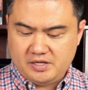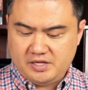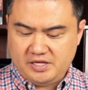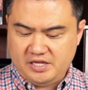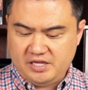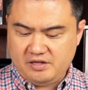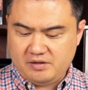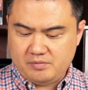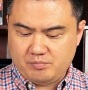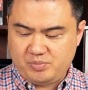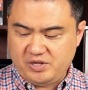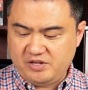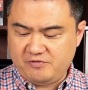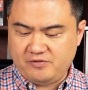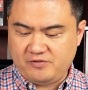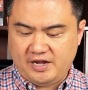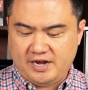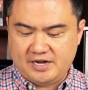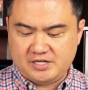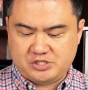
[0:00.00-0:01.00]
E, B
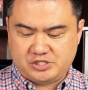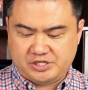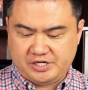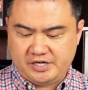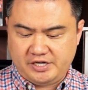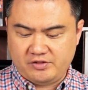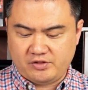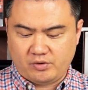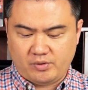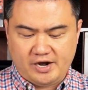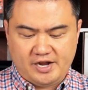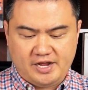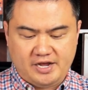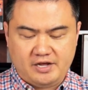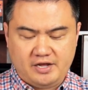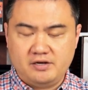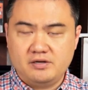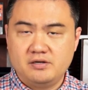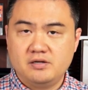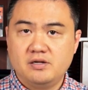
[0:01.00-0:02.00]
flat, G in the right
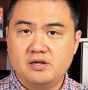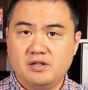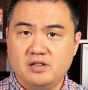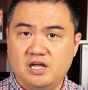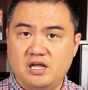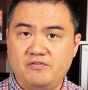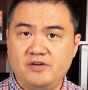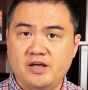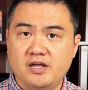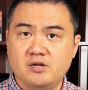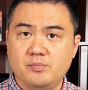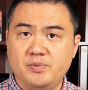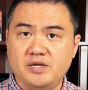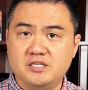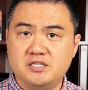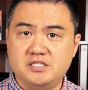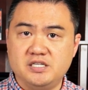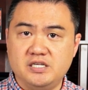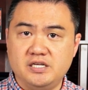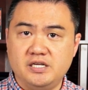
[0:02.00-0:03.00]
hand. Left hand to be
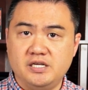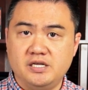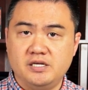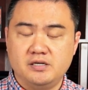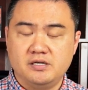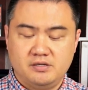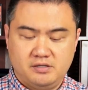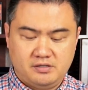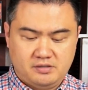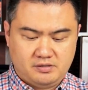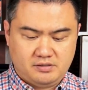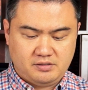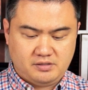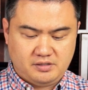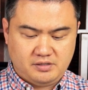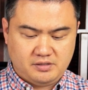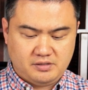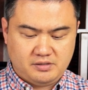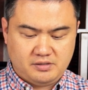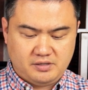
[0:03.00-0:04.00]
D,
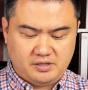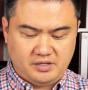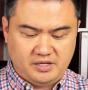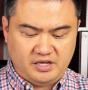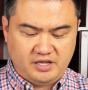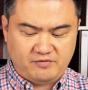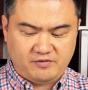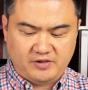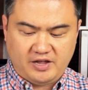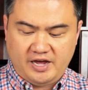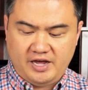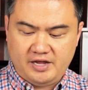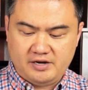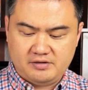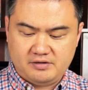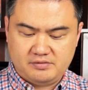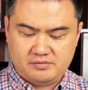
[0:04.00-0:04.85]
E flat.